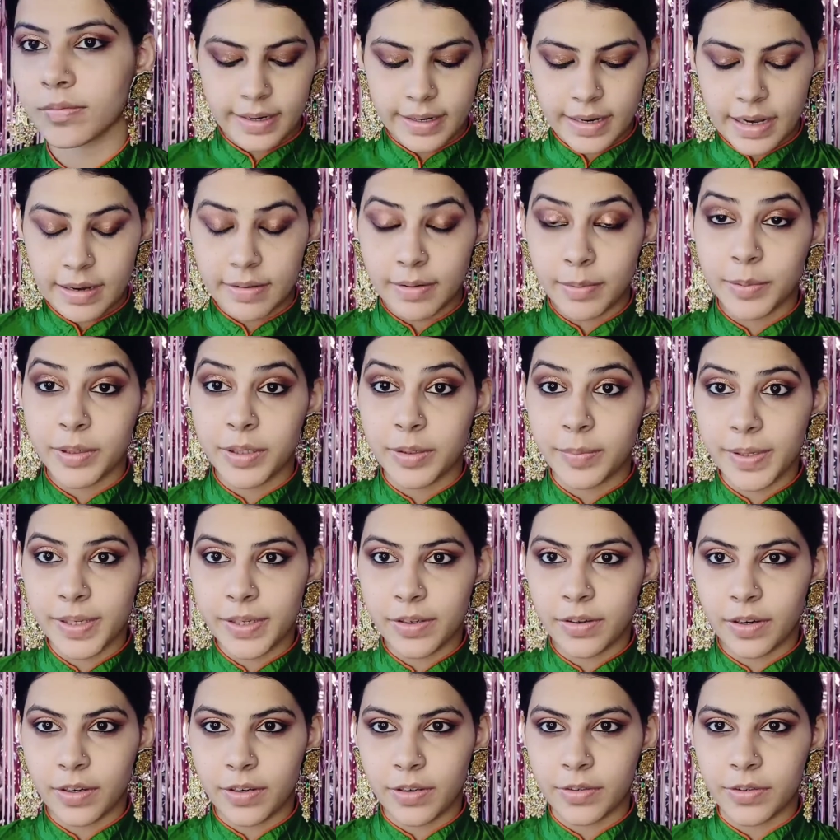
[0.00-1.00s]
Now I'm gonna be
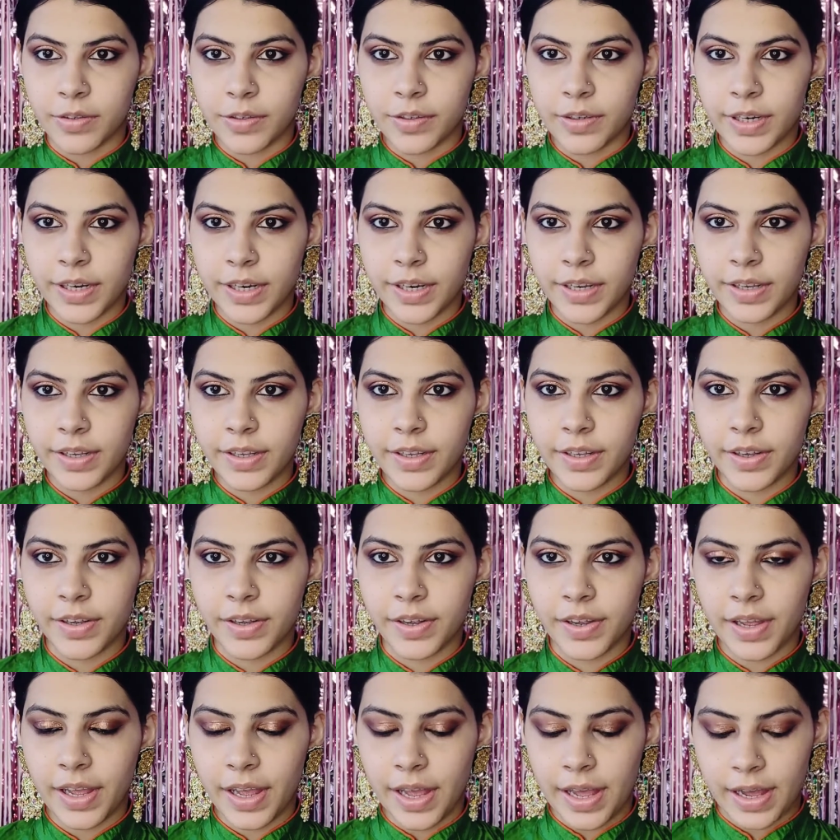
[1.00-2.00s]
contouring
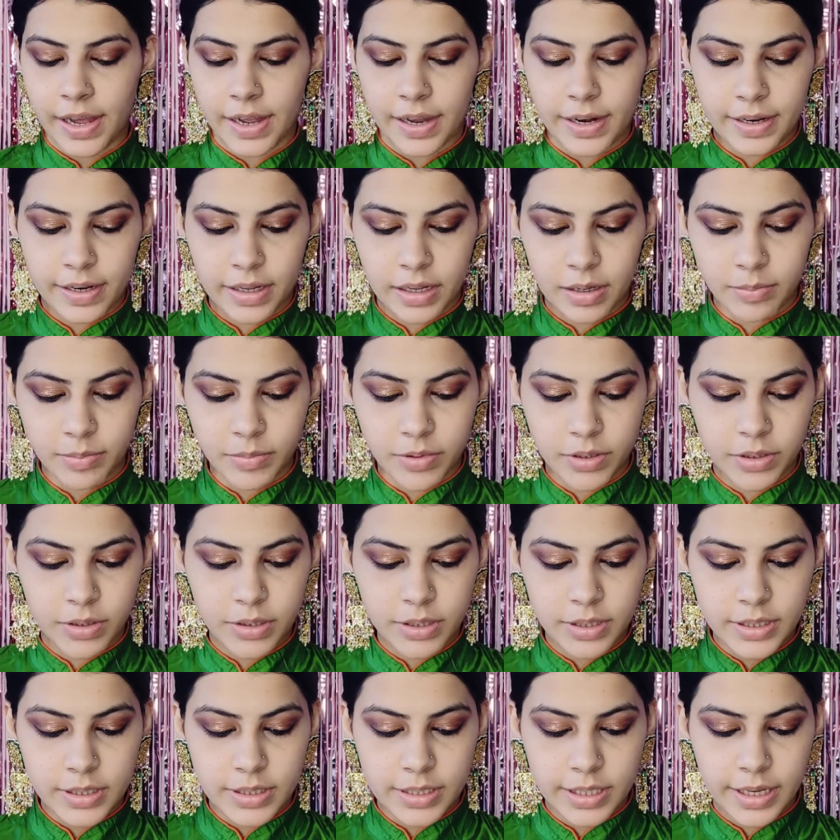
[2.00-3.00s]
and I'm
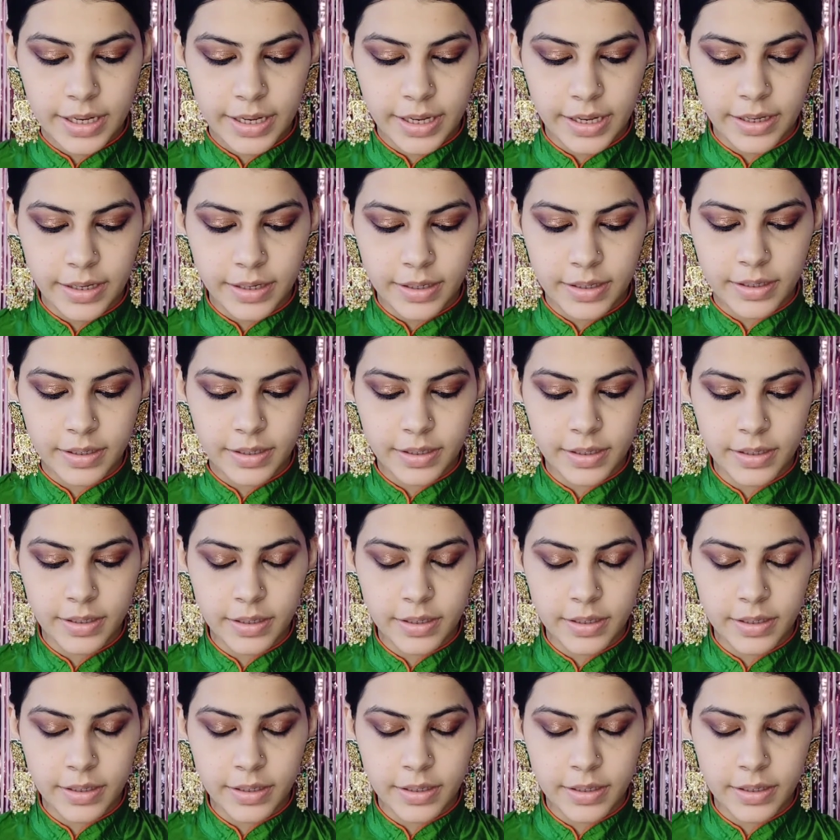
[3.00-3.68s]
gonna take